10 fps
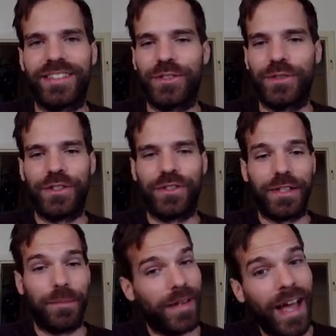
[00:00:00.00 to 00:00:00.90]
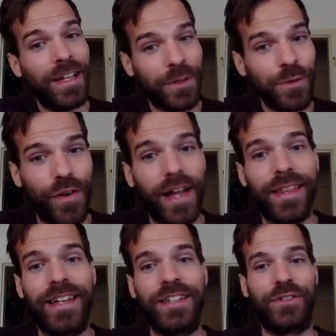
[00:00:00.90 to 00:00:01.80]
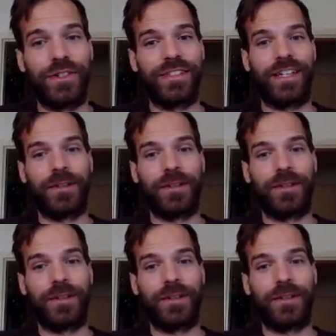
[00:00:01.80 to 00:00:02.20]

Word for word: that so interesting, but I do find that interesting.